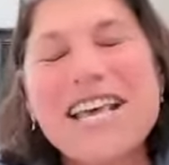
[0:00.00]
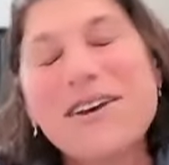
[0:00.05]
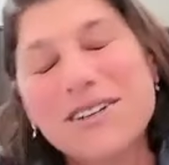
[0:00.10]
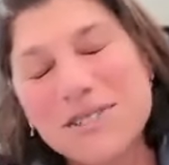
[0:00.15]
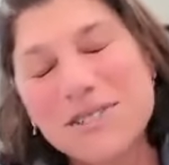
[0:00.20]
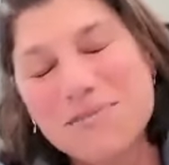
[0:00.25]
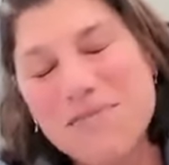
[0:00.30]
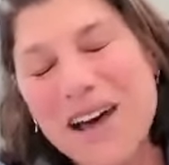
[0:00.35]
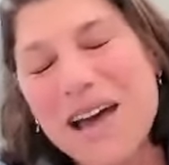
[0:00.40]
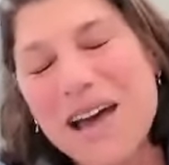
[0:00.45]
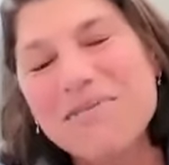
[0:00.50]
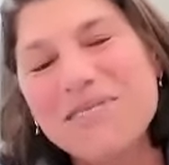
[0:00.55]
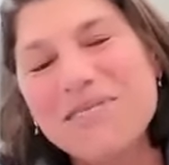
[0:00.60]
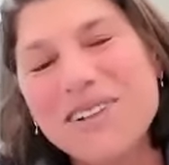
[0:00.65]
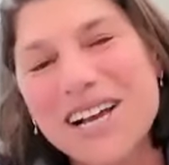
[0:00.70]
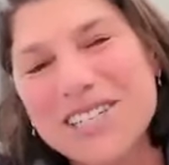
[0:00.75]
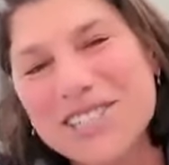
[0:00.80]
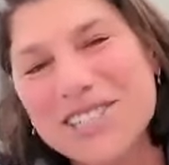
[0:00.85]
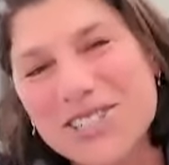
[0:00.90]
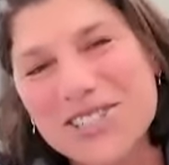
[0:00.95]
It was my
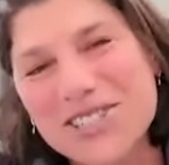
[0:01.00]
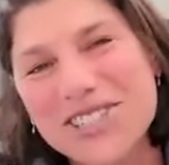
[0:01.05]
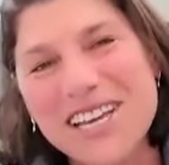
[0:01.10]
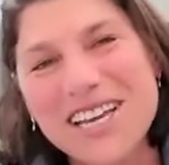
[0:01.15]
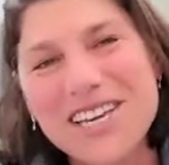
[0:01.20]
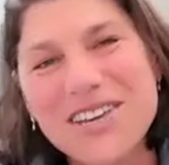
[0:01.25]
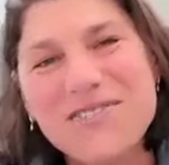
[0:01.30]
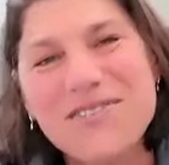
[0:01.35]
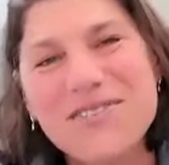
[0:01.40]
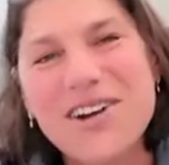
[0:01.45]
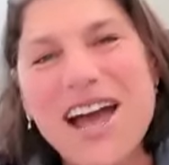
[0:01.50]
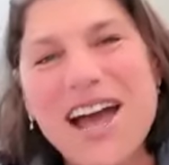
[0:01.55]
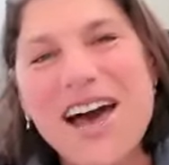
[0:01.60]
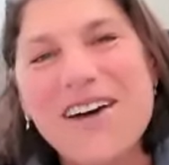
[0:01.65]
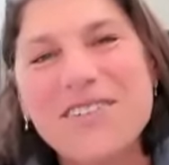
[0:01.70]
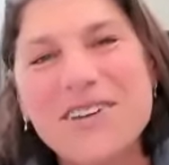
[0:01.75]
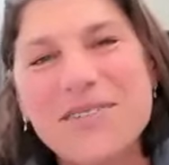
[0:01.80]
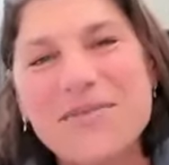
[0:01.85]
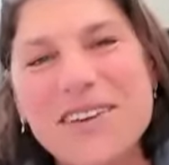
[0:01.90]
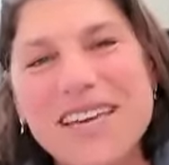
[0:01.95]
pleasure. Thank you for
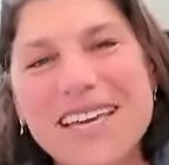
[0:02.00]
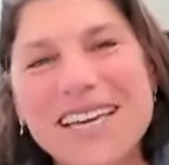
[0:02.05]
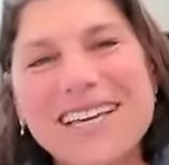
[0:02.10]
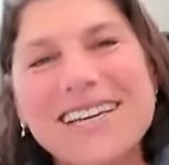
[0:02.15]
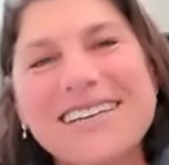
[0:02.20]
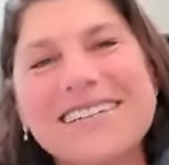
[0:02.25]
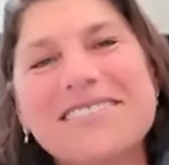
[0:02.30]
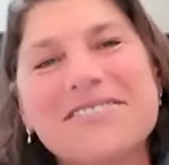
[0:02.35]
having me.